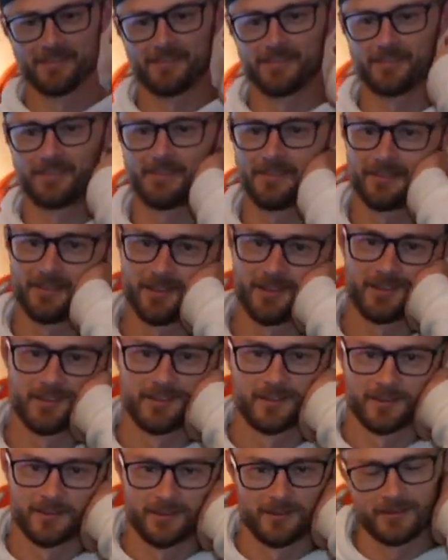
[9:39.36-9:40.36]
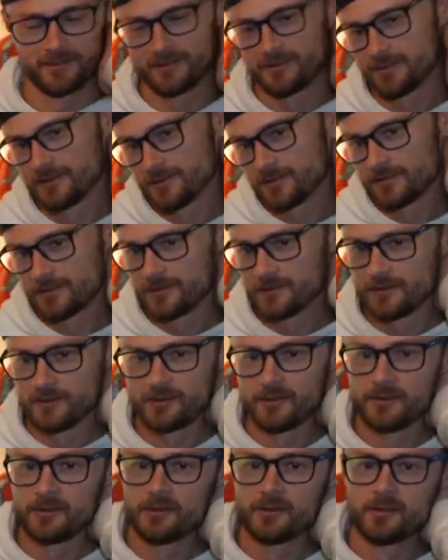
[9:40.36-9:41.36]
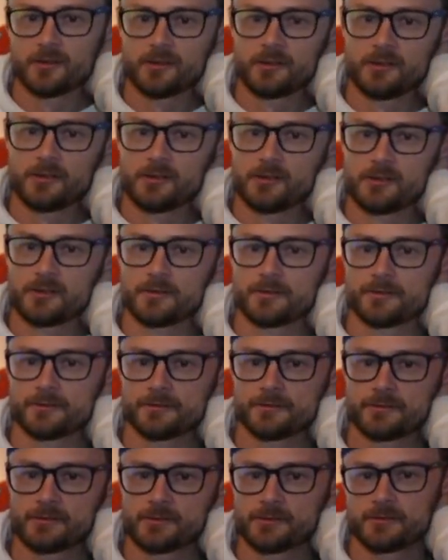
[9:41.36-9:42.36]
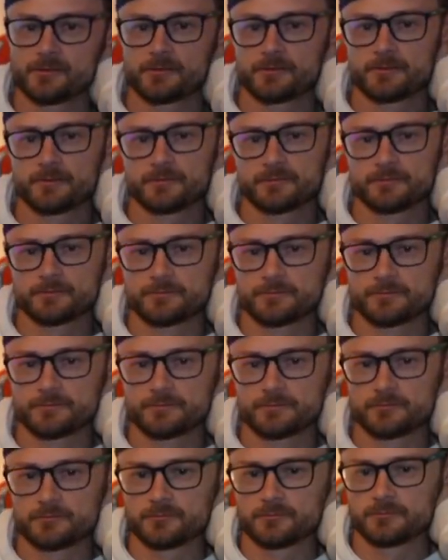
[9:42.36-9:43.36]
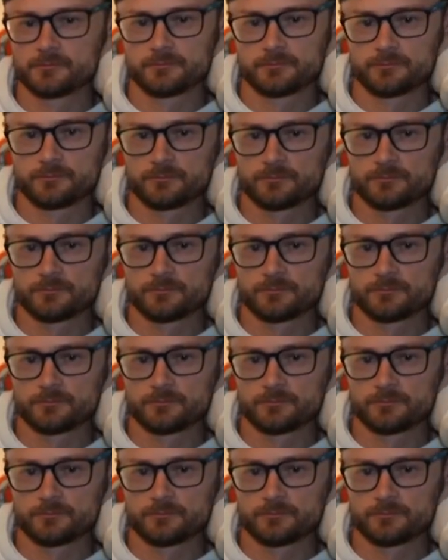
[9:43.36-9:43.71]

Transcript: (not speaking)